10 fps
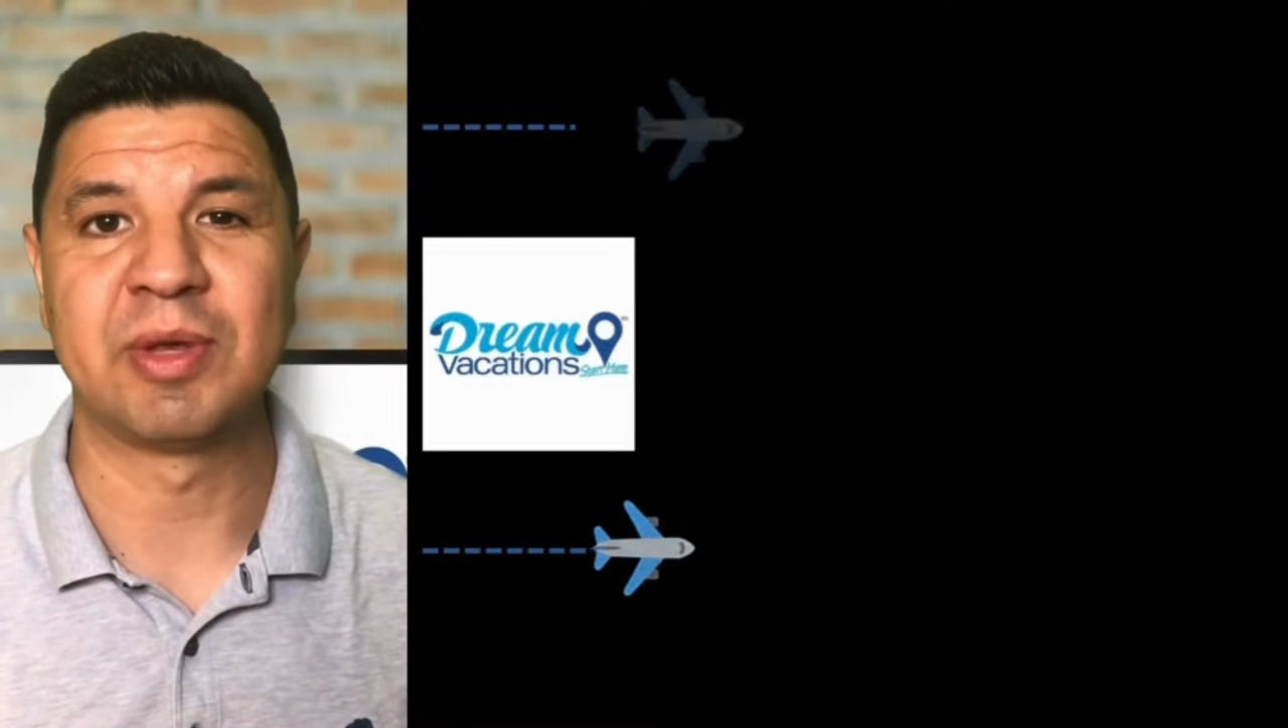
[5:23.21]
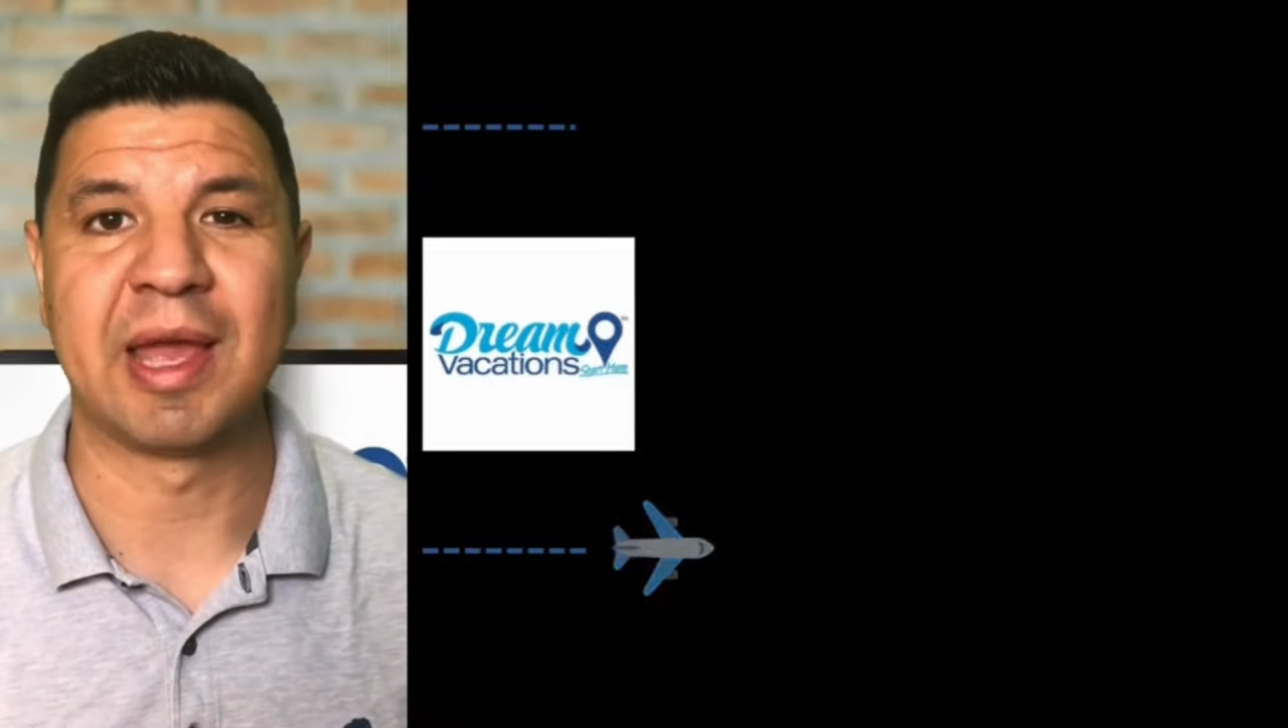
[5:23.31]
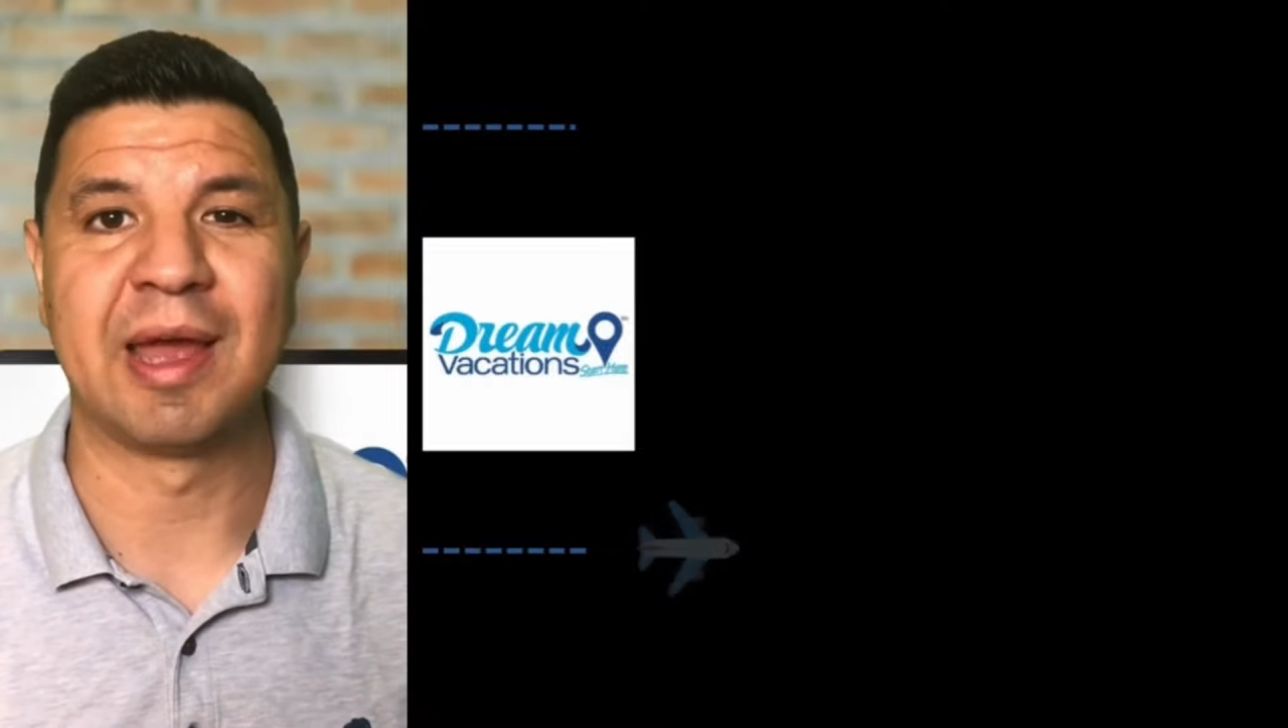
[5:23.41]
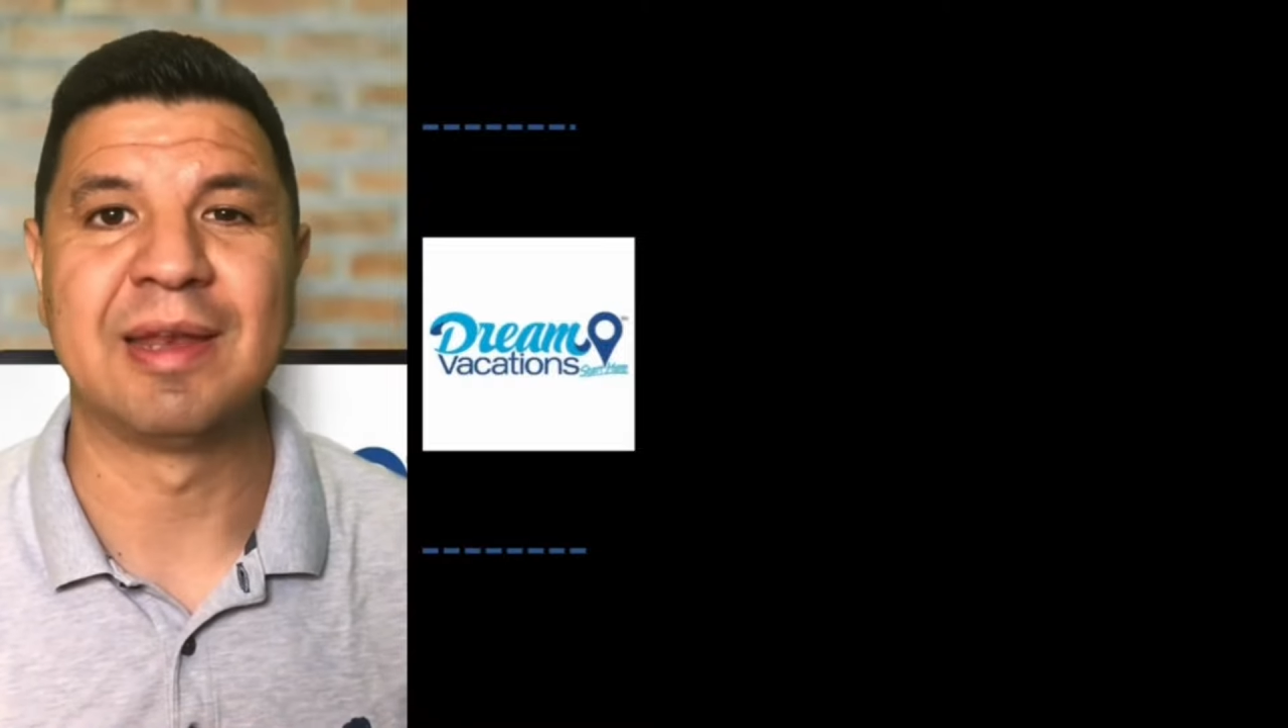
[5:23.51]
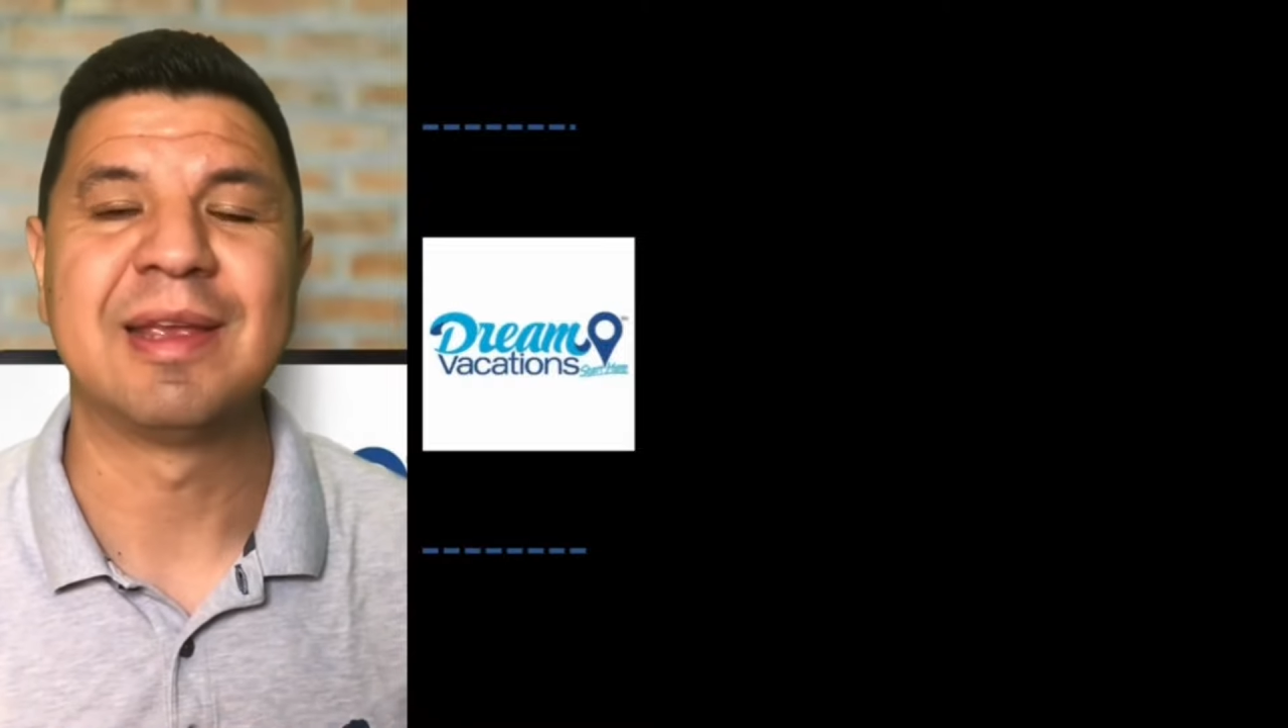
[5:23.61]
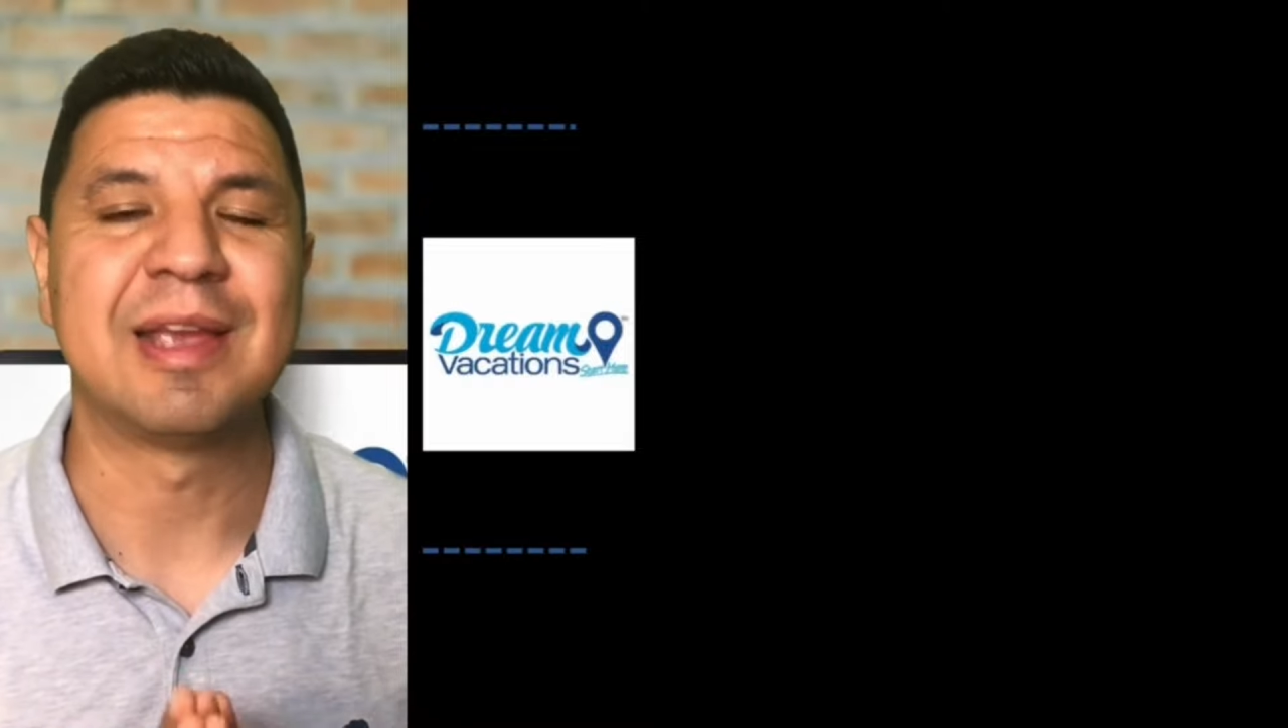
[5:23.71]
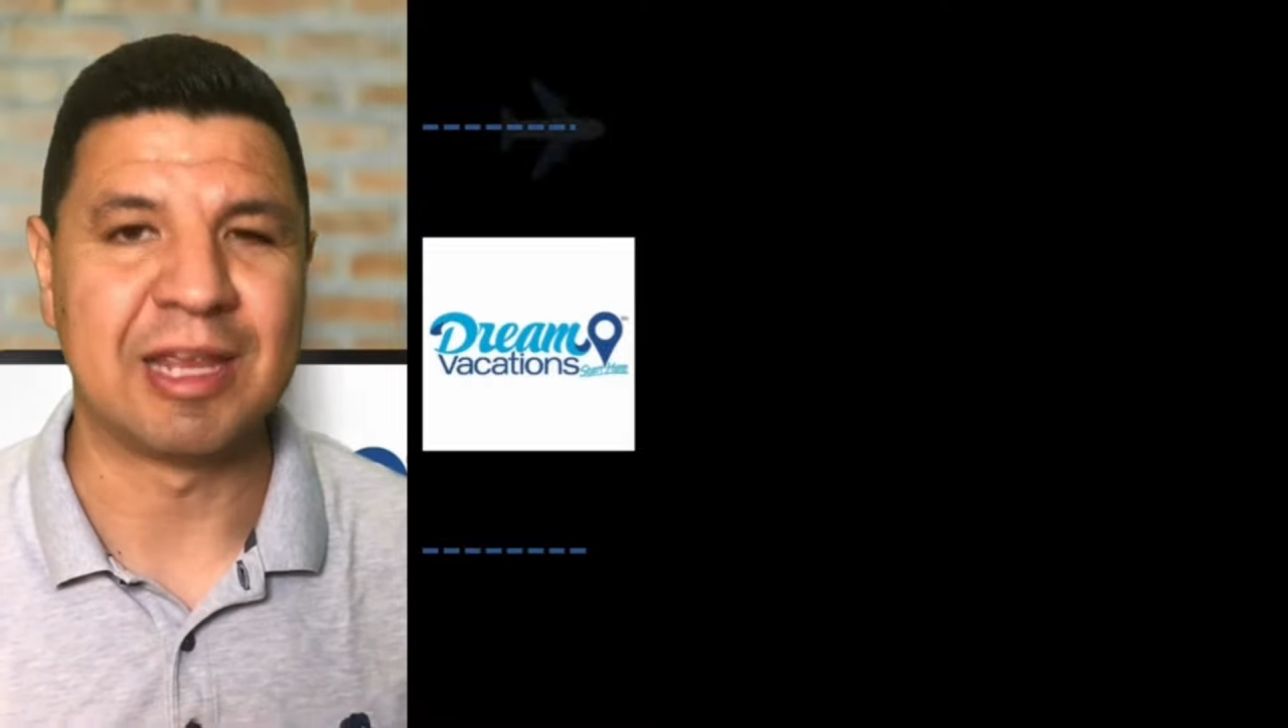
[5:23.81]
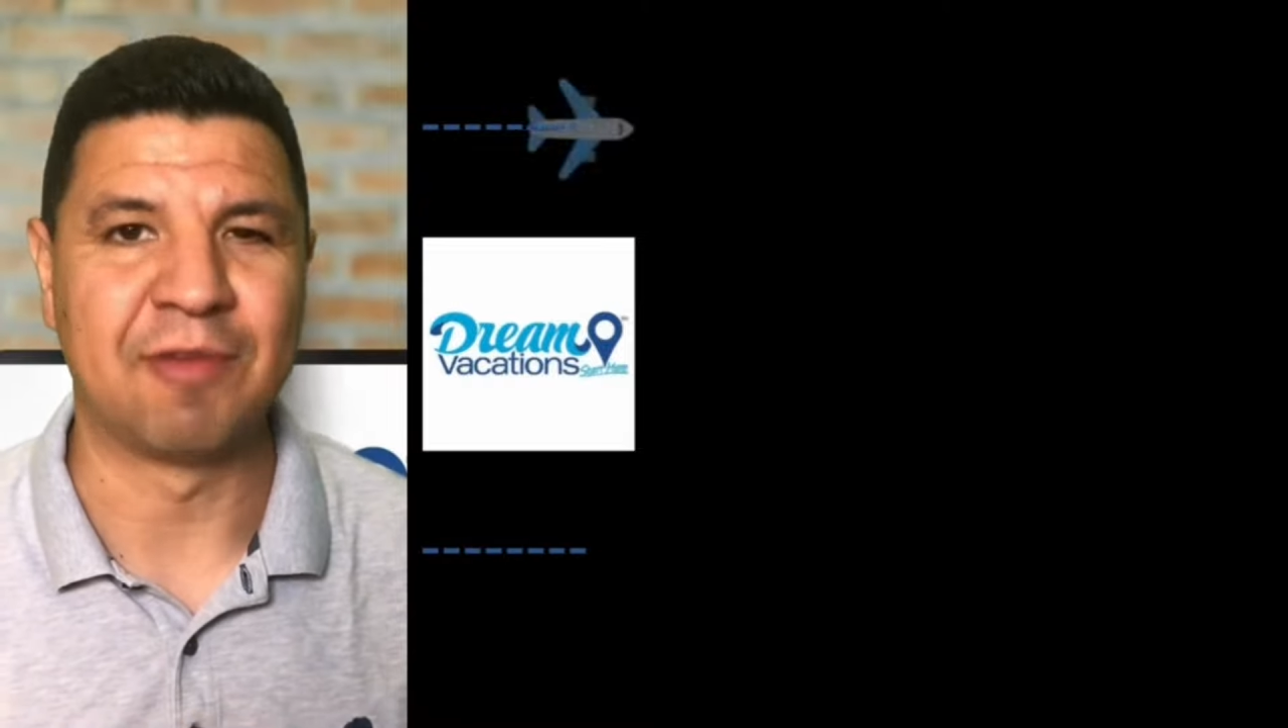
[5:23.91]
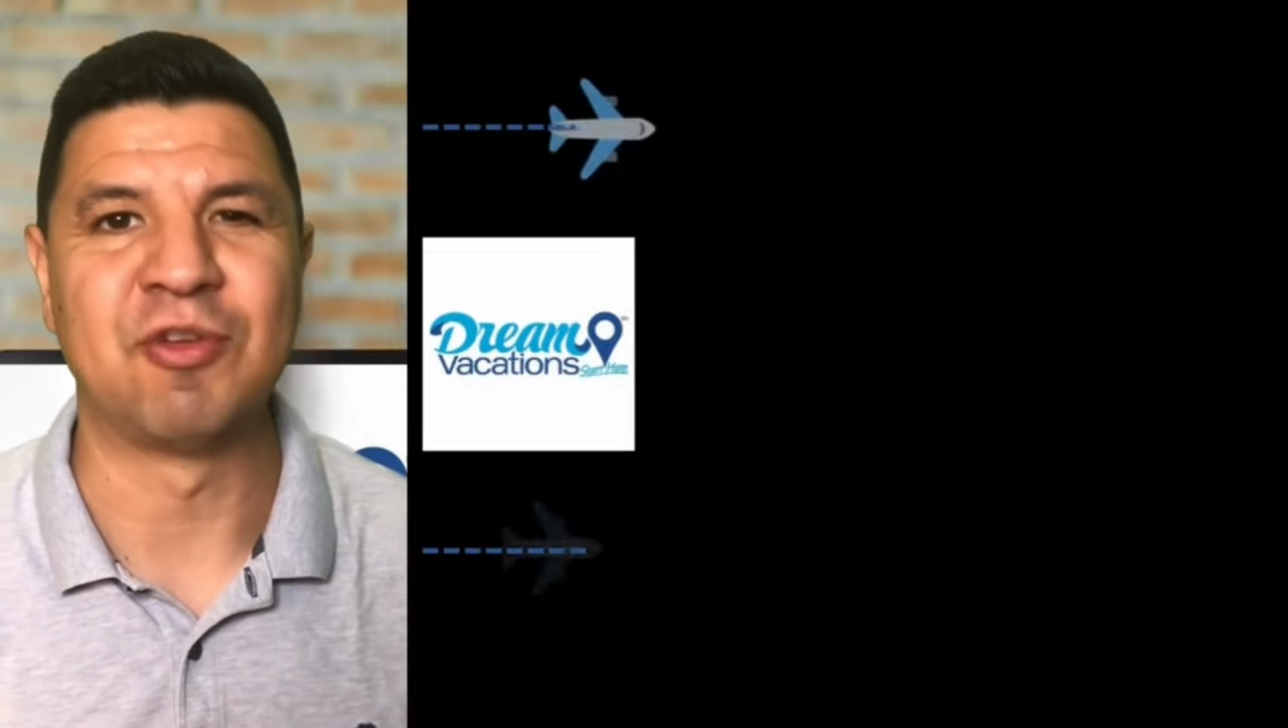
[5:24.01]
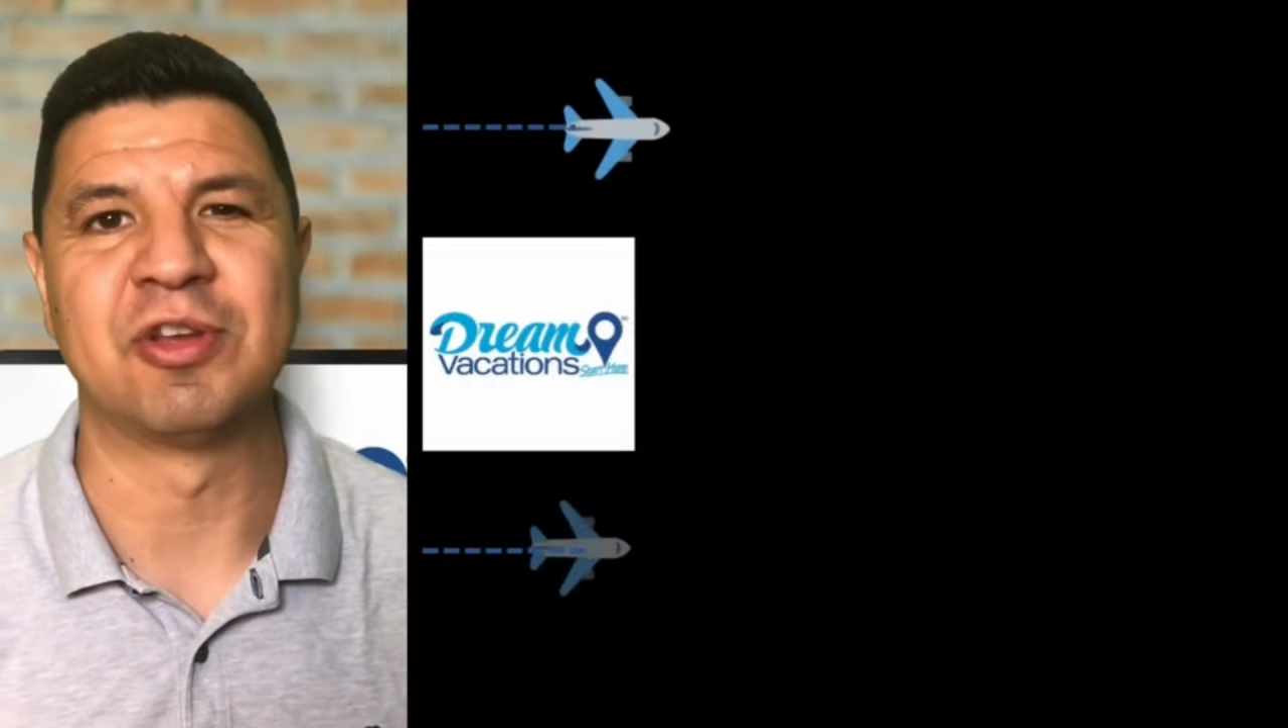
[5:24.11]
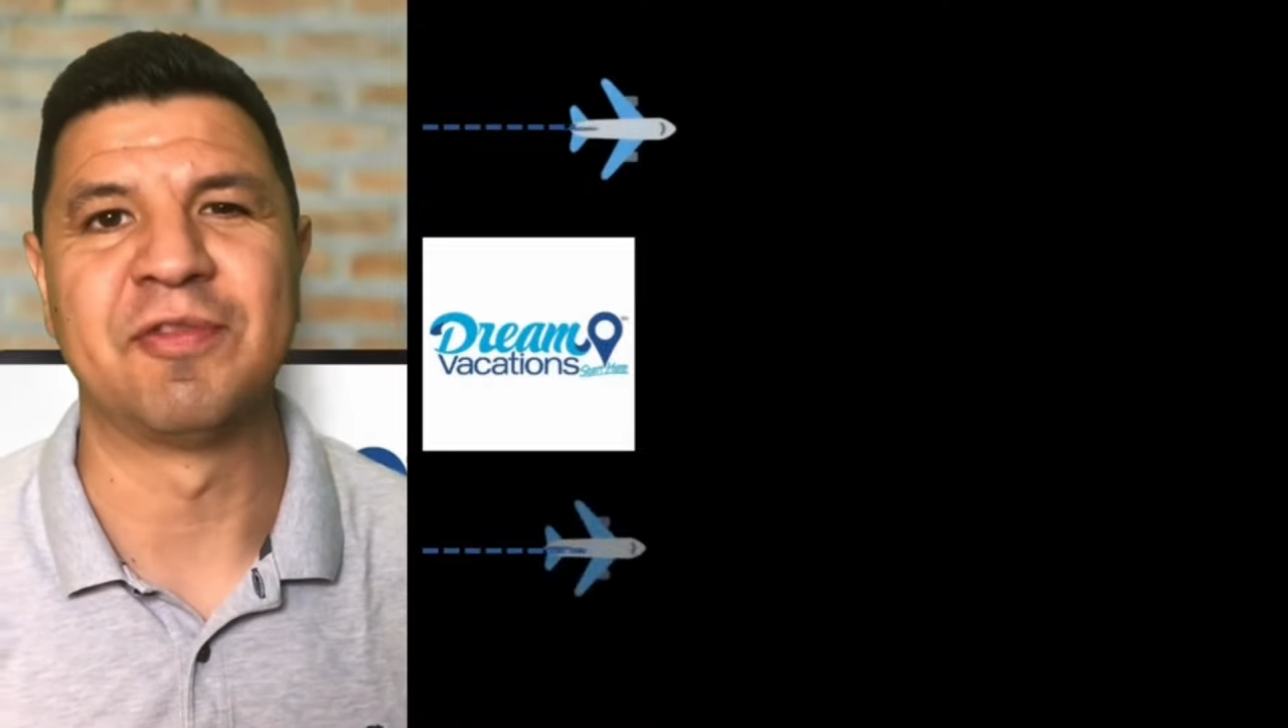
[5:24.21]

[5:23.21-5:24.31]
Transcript: again in a future